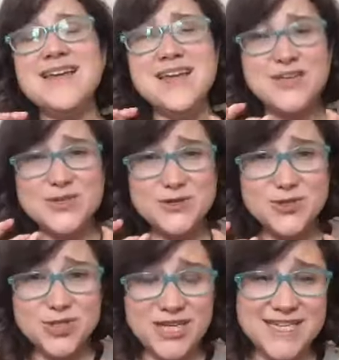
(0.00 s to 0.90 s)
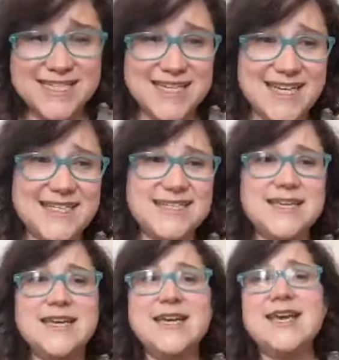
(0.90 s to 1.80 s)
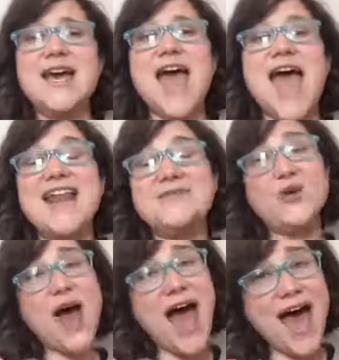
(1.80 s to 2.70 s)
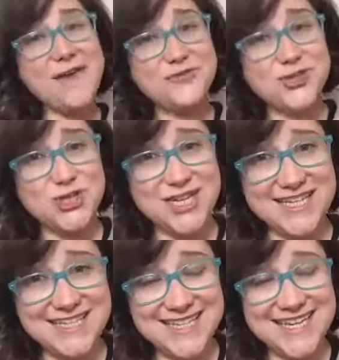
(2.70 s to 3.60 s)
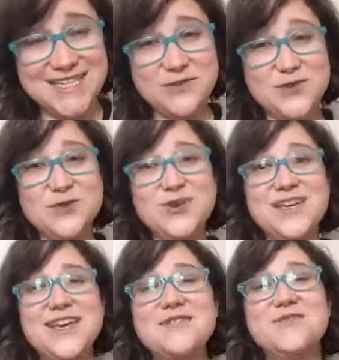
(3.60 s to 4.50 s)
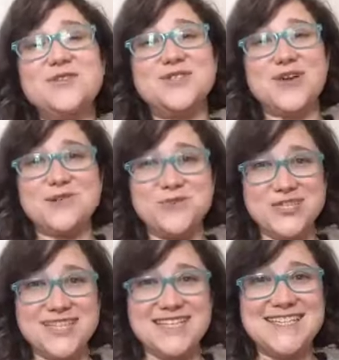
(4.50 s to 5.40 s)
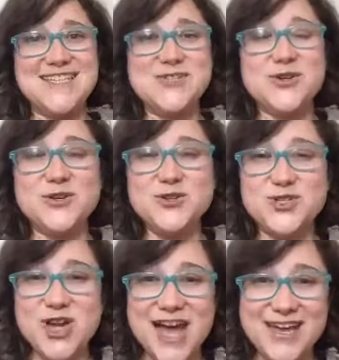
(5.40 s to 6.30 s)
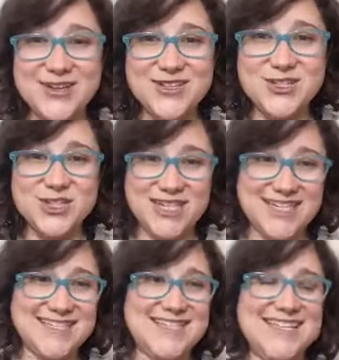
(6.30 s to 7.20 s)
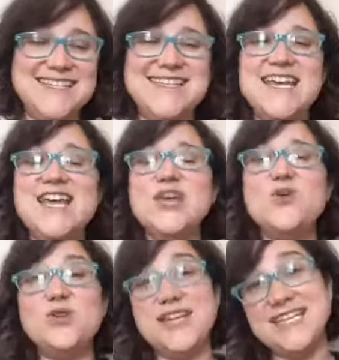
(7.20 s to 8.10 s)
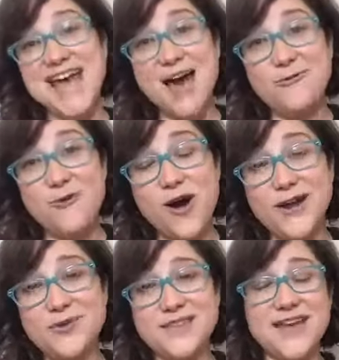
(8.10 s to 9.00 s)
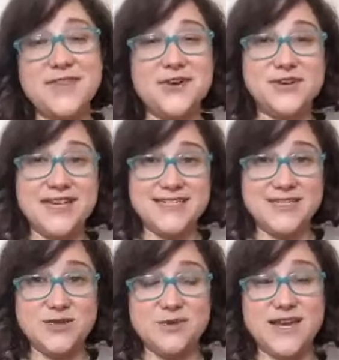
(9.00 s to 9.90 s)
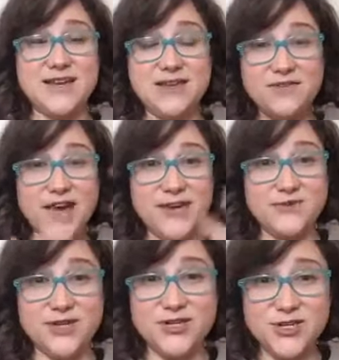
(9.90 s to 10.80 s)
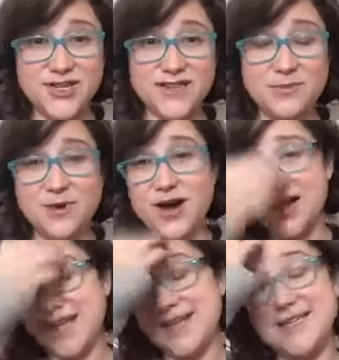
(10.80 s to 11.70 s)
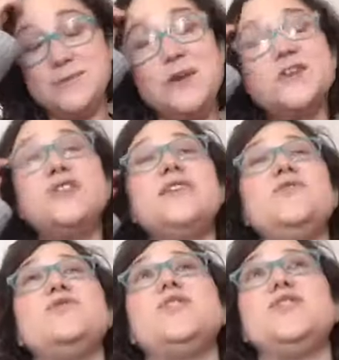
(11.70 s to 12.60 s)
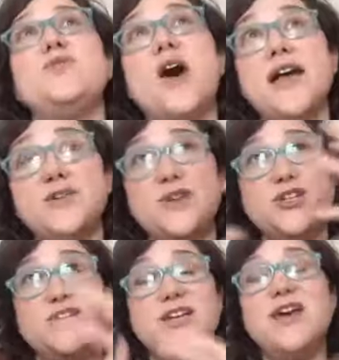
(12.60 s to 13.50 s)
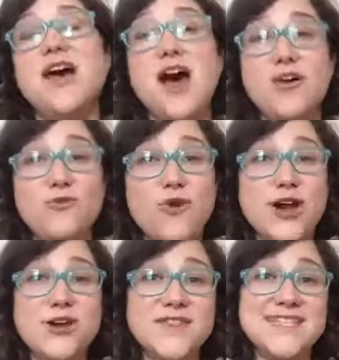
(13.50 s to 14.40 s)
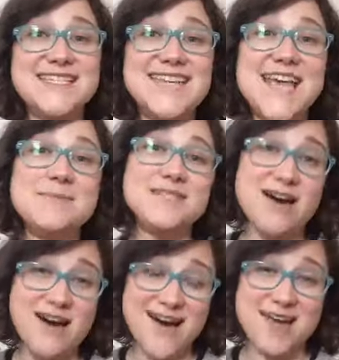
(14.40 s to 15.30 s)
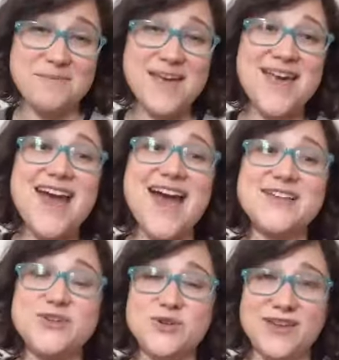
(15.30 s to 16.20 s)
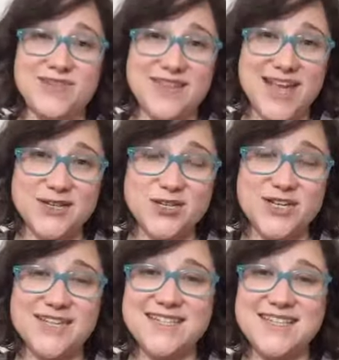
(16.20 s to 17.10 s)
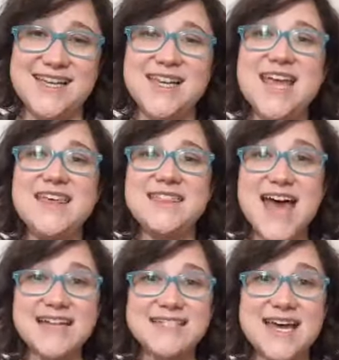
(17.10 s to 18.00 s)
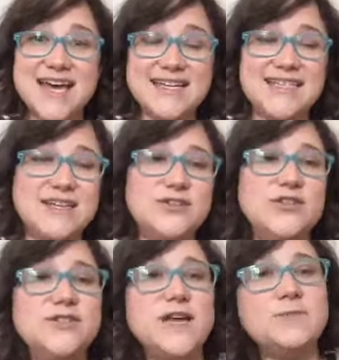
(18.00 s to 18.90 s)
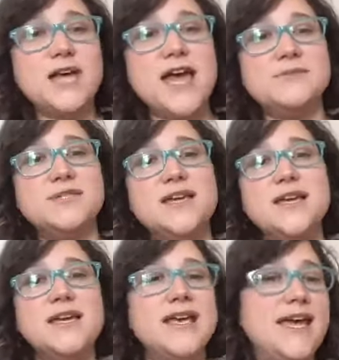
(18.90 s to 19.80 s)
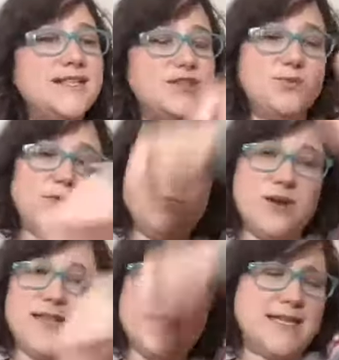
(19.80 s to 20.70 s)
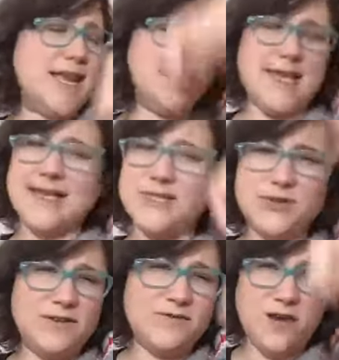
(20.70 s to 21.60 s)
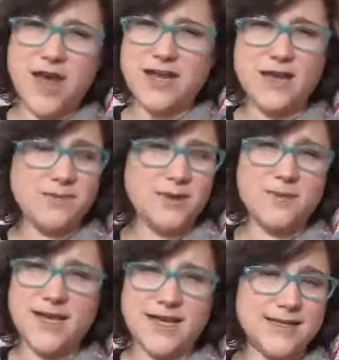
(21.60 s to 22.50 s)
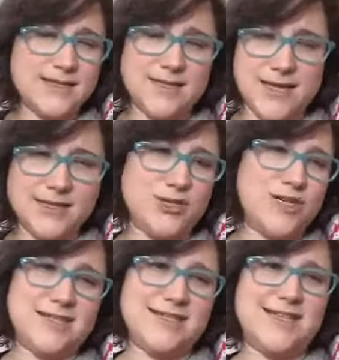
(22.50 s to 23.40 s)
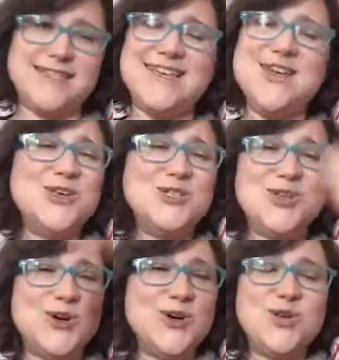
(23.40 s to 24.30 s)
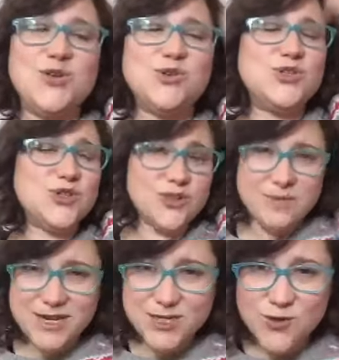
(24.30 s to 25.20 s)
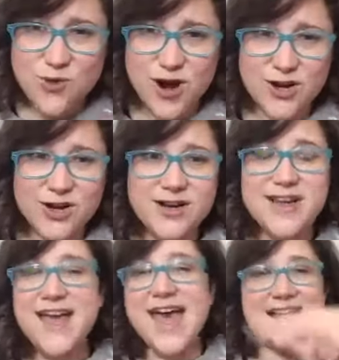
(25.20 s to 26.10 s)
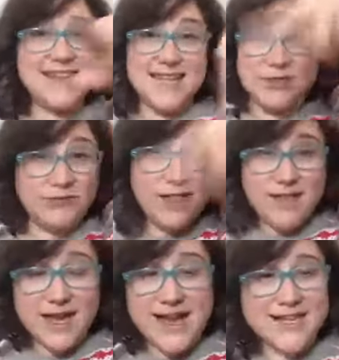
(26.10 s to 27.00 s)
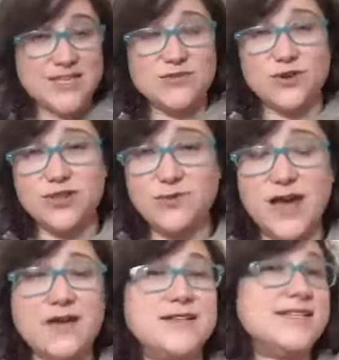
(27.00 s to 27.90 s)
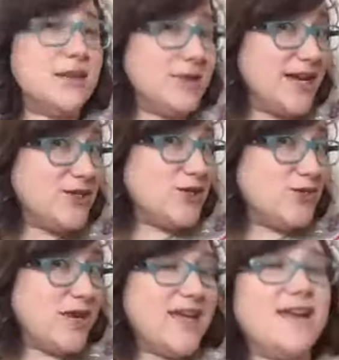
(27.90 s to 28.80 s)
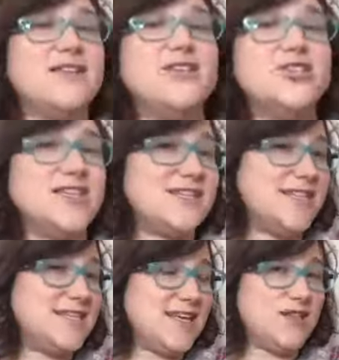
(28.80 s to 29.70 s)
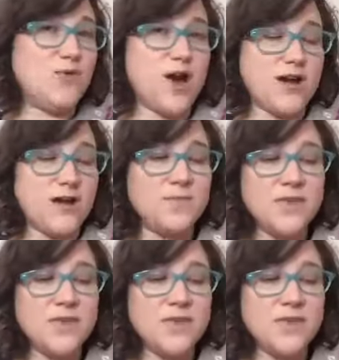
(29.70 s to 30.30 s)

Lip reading: So chia seeds, and if you have chia seeds, if you give yourself chia seeds or your child chia seeds, you will need to have water with that. There needs to be enough hydration in the body, and especially if you can do hydration of water at the same time as you're giving that chia seed, that's ideal. So sometimes kids will be willing to and think it's really fun. I mean, my kids like chia seeds. So you stir them into water, and it's fun. They kind of swirl around, and some kids will drink it, the chia seeds in the water.